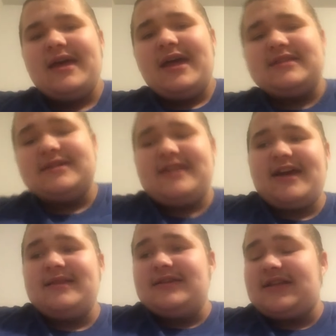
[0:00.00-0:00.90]
it's gonna take
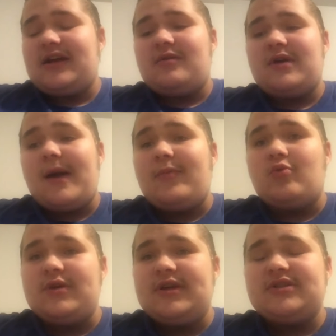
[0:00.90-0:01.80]
at least like a couple
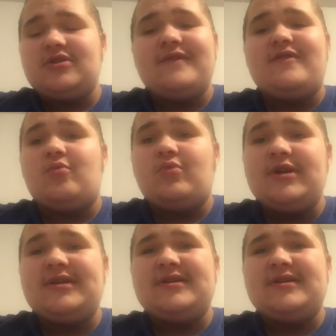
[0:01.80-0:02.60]
weeks or even a week